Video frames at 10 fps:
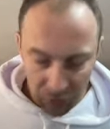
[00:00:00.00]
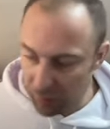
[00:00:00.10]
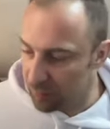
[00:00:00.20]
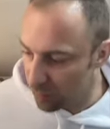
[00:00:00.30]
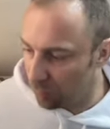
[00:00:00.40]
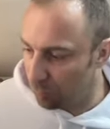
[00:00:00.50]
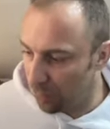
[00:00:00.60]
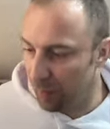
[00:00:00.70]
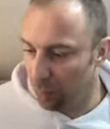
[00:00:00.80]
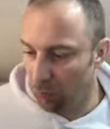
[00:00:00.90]
it's
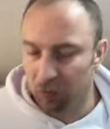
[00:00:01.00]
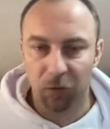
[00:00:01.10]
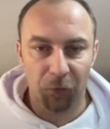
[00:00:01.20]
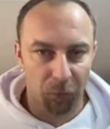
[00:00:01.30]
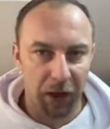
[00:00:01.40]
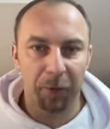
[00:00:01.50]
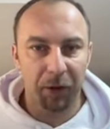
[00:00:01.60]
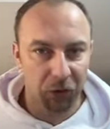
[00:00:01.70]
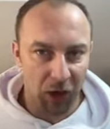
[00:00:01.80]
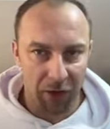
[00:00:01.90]
playable also for black.
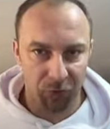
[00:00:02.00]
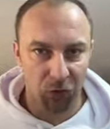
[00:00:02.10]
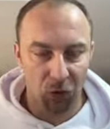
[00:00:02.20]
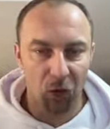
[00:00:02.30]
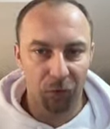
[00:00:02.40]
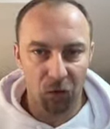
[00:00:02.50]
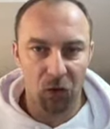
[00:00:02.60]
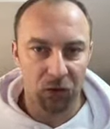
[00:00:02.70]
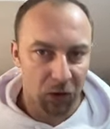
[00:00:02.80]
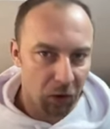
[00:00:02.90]
But you have to know, of
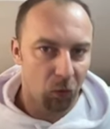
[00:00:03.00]
course,